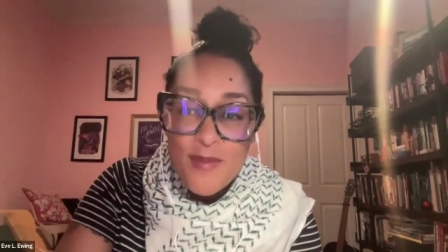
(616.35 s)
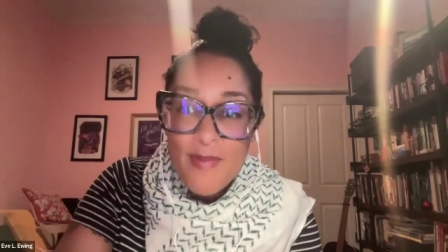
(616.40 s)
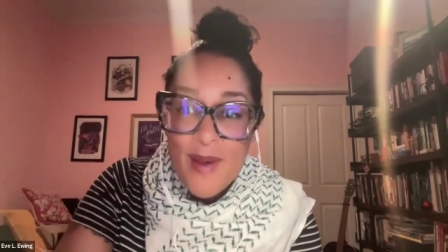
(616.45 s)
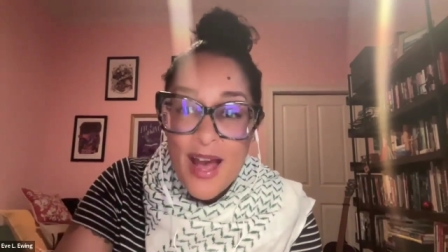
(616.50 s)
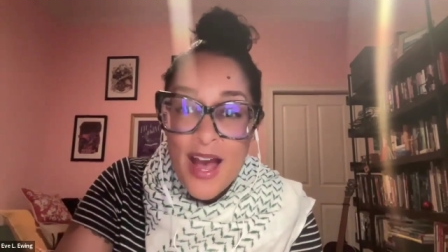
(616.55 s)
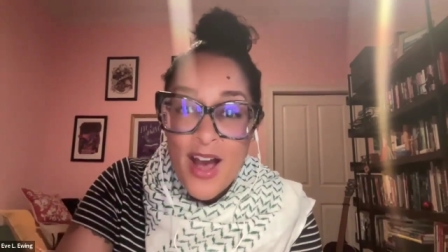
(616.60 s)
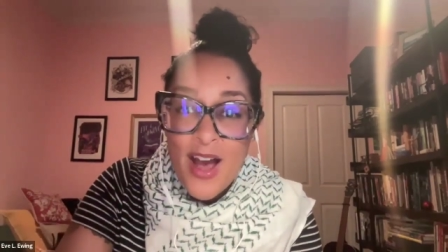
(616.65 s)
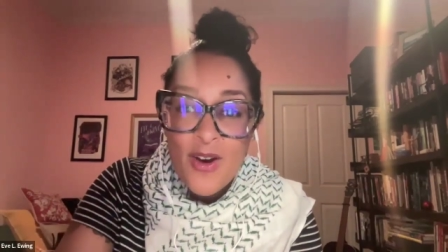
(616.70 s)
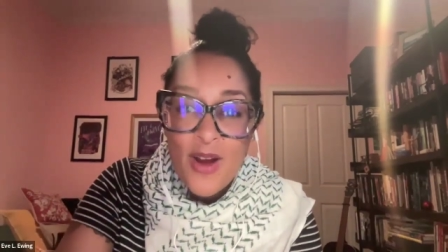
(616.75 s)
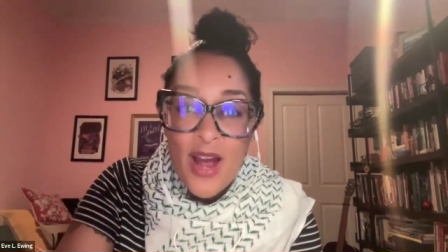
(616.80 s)

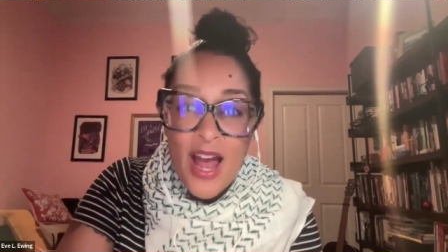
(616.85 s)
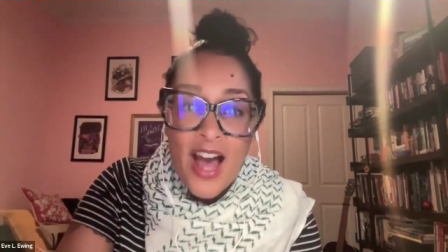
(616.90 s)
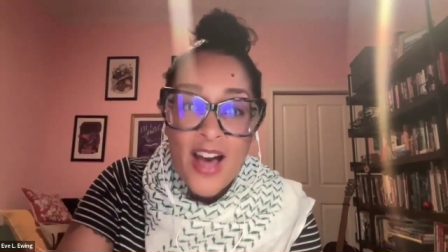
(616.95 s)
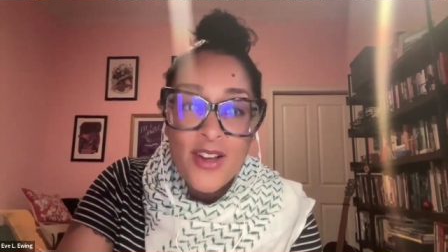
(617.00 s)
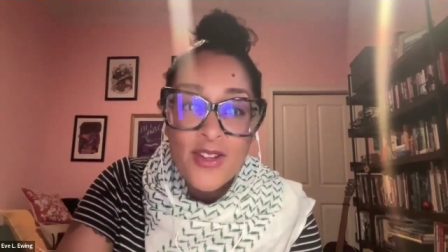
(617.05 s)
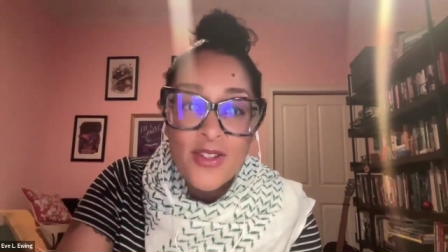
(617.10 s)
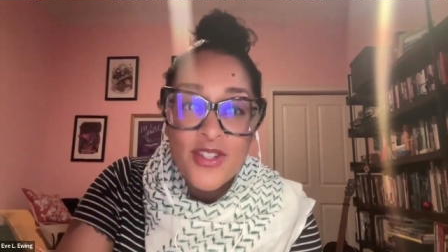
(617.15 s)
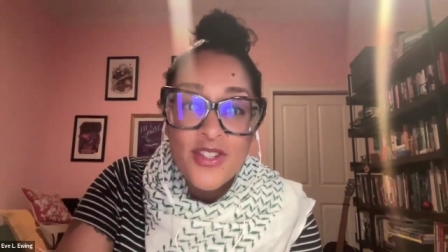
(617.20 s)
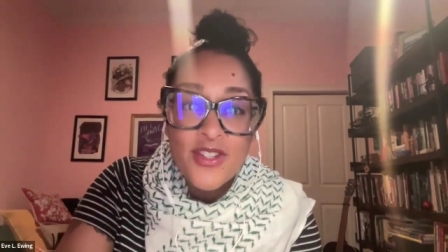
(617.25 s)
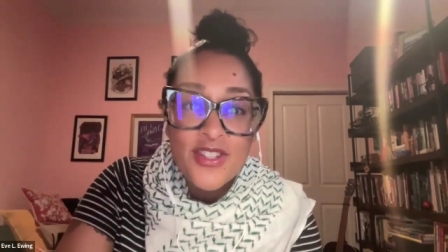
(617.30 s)
about
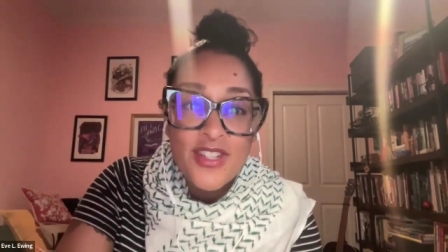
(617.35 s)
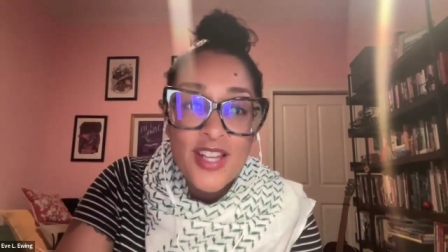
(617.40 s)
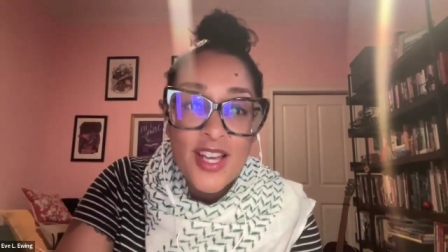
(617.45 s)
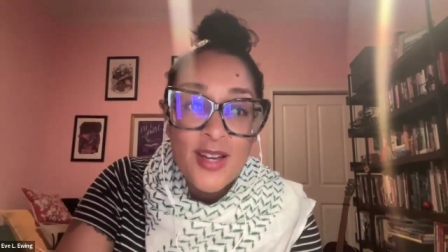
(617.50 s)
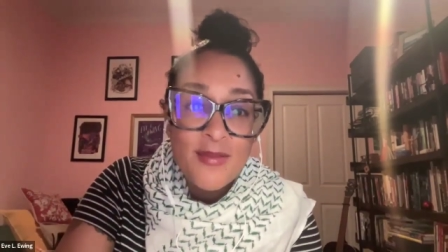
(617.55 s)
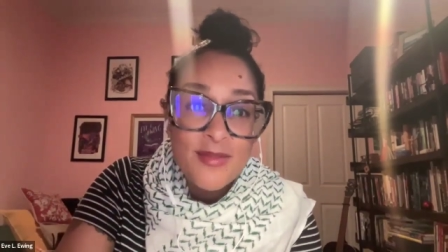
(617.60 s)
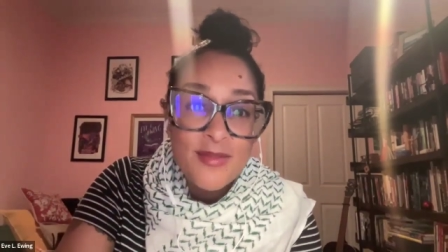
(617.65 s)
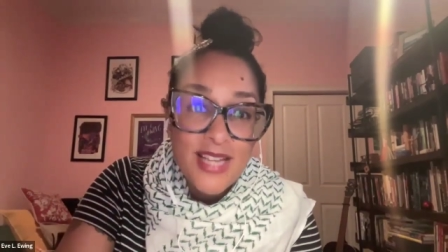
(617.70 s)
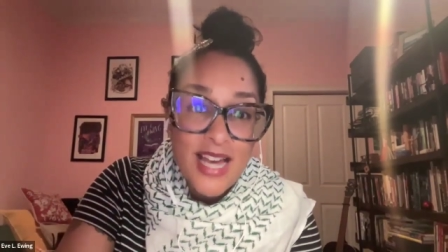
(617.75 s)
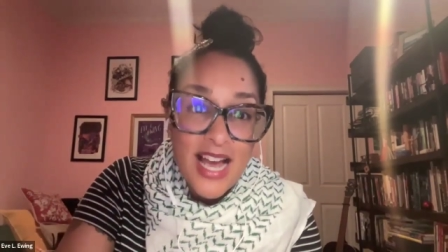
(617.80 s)
how
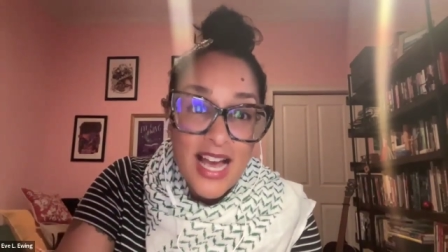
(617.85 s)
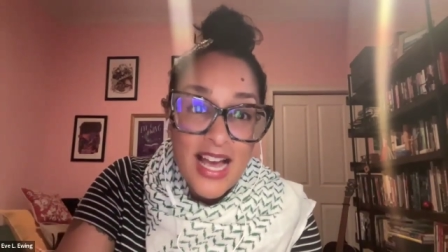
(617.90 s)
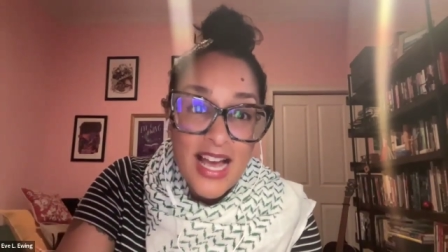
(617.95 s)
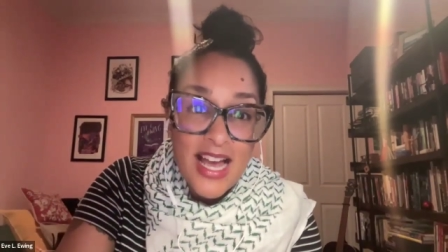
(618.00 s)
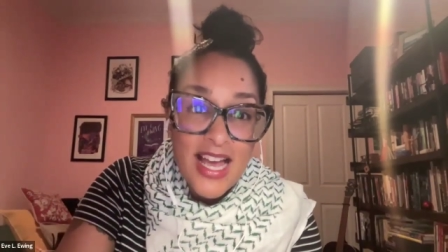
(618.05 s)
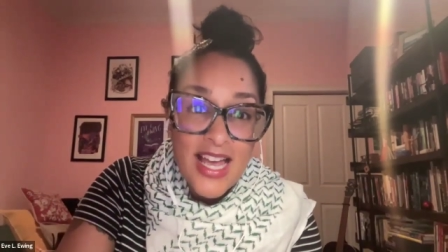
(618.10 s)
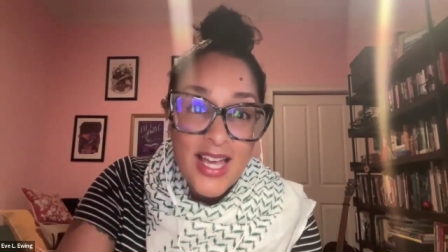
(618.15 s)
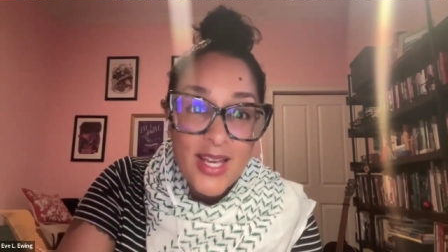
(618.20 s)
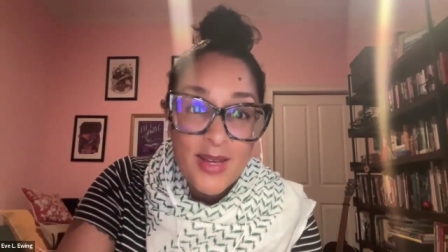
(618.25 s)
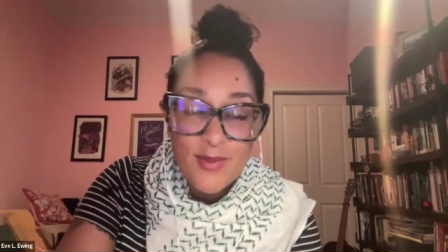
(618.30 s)

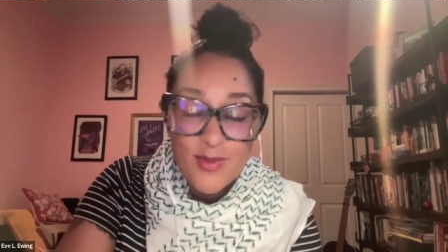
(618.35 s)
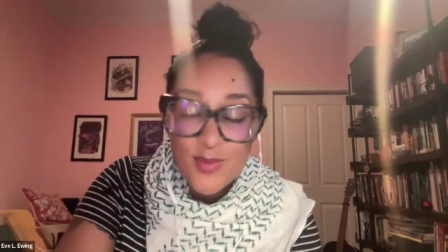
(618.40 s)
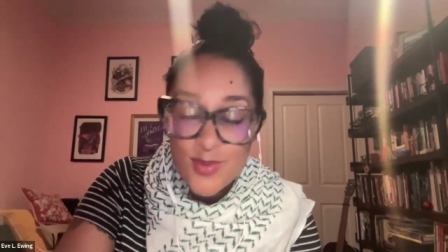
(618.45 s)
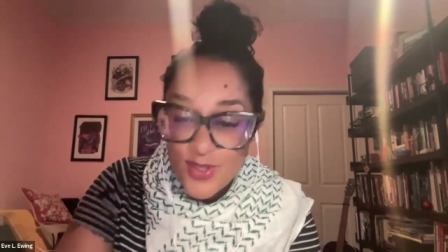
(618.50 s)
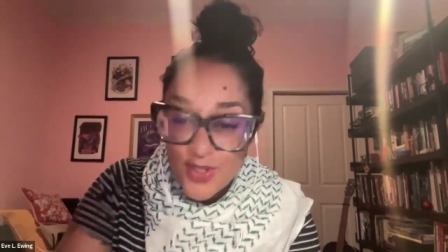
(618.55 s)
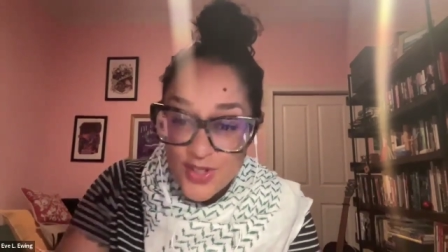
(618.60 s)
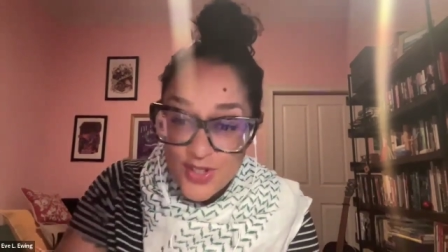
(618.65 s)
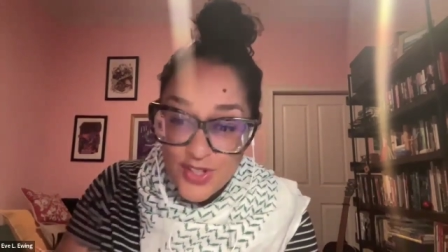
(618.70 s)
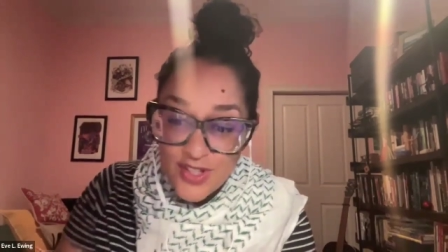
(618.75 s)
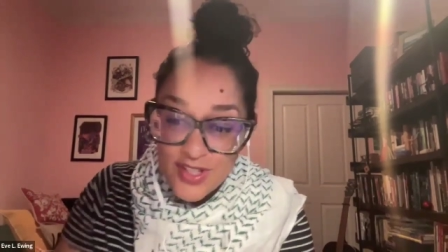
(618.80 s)

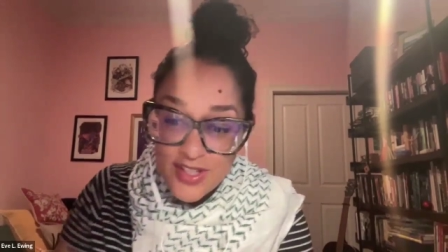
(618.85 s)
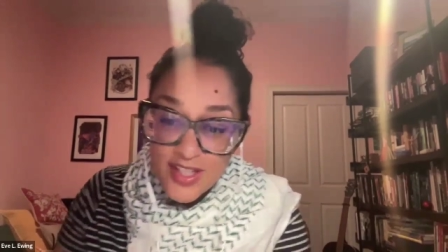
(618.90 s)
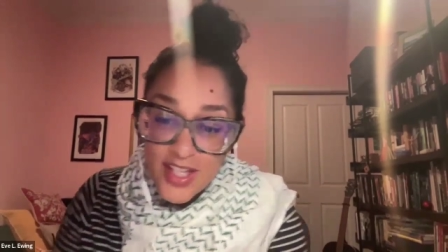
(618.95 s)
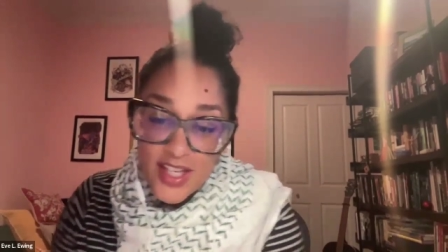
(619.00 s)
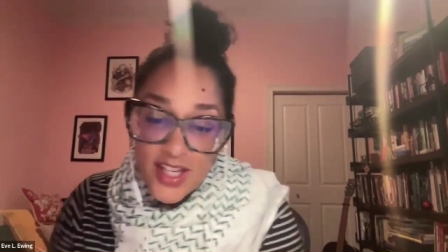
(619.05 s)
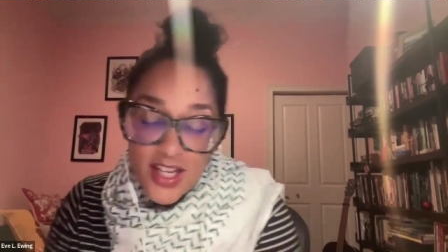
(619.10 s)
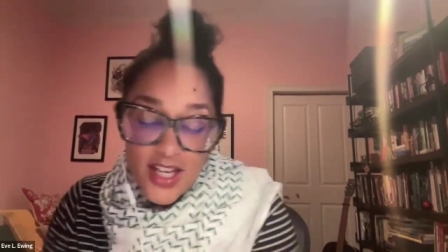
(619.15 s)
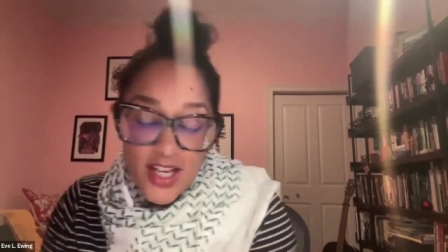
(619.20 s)
sometimes